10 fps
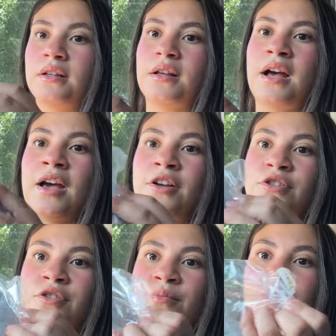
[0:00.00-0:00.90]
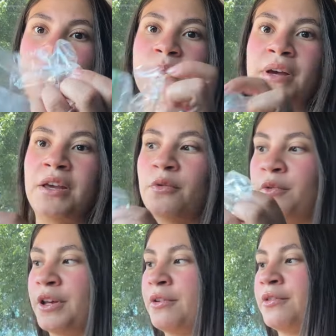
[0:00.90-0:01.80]
I also brought my
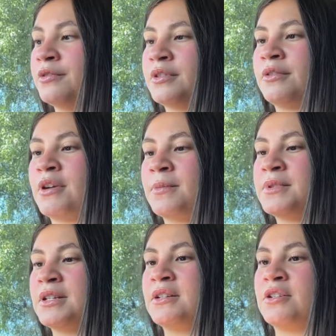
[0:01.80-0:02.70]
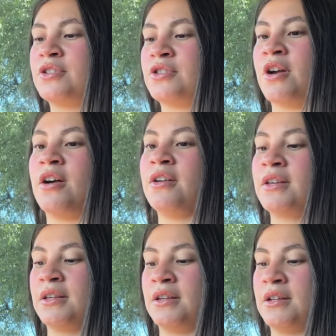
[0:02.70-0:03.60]
oil. I wrapped it in a sock,
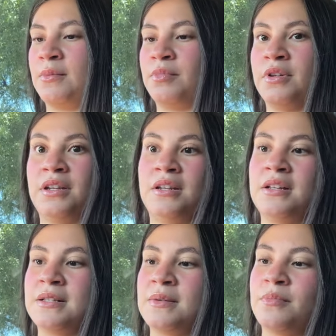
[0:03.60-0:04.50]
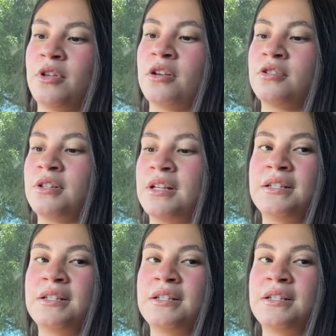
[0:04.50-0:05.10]
and I put it in a Ziploc so that it